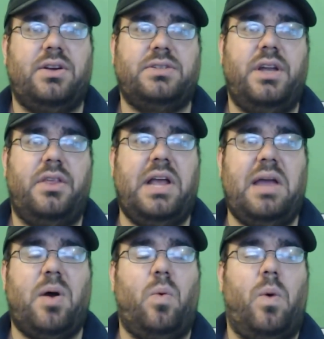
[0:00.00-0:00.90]
There's another
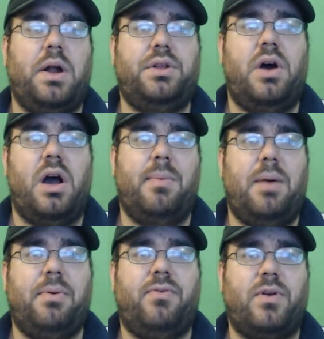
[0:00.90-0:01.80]
game I want to talk
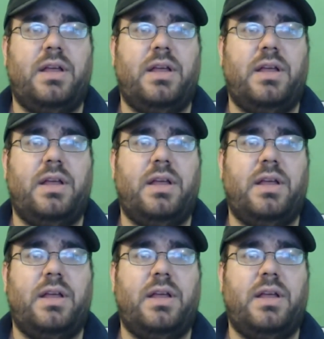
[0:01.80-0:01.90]
about before